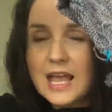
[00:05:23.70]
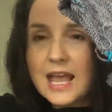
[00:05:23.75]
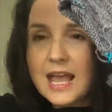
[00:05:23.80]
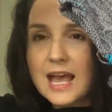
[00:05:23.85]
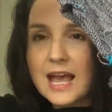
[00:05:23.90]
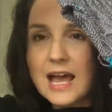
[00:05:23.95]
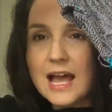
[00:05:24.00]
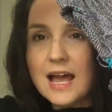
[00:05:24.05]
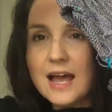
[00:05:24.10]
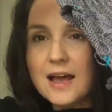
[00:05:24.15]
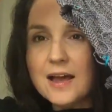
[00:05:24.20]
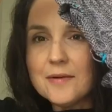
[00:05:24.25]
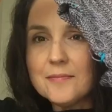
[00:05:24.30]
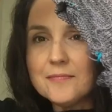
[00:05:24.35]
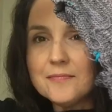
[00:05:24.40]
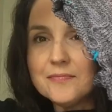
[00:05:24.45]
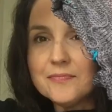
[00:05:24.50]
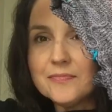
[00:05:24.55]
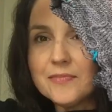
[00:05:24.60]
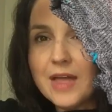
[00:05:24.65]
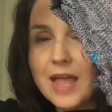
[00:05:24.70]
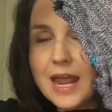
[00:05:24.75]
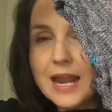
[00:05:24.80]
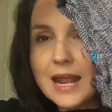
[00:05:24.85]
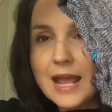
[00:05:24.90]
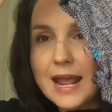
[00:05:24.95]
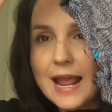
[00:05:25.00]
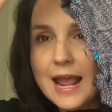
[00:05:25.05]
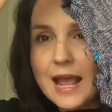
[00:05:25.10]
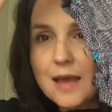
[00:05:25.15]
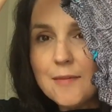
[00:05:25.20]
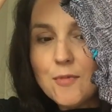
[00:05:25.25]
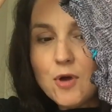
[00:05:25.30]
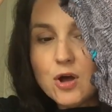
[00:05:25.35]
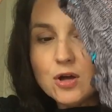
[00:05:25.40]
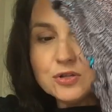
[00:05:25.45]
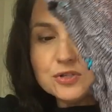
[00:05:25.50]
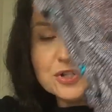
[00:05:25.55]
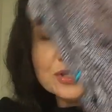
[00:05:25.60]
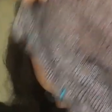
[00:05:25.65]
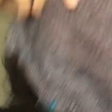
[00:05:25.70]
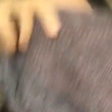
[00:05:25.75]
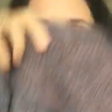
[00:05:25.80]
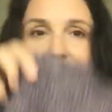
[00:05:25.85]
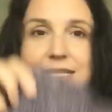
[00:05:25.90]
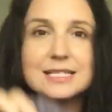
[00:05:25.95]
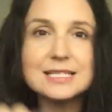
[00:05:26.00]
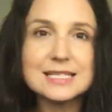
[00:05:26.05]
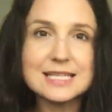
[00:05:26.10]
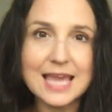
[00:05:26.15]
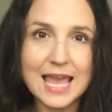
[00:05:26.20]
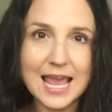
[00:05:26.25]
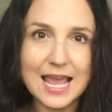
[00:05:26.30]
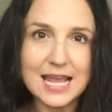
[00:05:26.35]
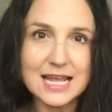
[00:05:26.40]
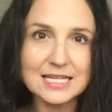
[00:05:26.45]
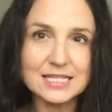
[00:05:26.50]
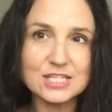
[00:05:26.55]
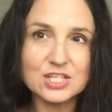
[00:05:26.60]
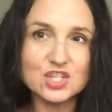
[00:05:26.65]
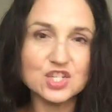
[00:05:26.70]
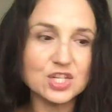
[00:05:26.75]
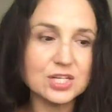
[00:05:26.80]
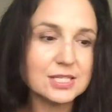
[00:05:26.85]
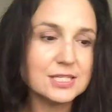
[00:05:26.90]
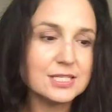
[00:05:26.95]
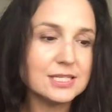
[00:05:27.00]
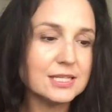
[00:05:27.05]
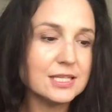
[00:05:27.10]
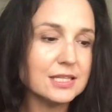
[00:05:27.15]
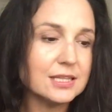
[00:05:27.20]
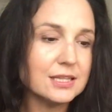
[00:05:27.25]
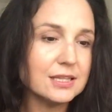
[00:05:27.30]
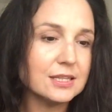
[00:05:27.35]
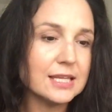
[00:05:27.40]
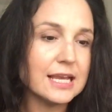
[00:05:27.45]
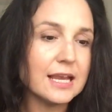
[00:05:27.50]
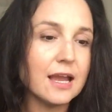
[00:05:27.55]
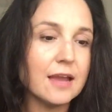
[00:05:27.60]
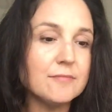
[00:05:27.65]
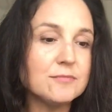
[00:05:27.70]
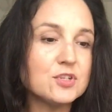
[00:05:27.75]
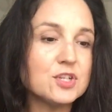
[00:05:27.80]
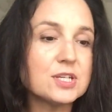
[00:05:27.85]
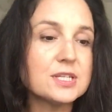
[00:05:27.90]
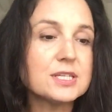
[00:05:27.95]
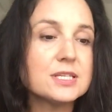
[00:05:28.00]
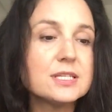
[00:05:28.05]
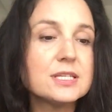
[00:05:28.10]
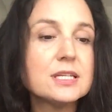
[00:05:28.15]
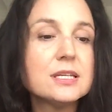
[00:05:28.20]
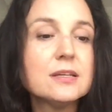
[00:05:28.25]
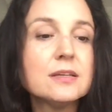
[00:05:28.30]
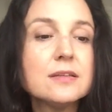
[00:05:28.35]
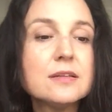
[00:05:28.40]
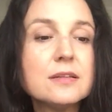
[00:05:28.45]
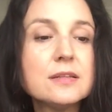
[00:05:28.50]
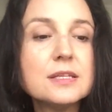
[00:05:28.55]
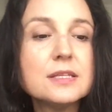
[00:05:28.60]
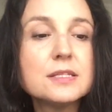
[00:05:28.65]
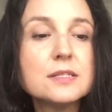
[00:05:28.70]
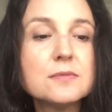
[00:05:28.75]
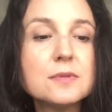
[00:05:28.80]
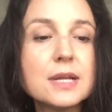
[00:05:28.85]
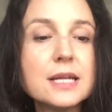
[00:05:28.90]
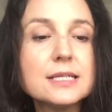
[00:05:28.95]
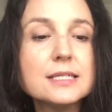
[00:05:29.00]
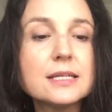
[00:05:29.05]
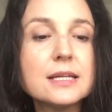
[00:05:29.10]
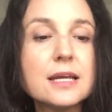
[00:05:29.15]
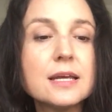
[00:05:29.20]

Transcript: And I am alternating skeins just in the, this is what I did.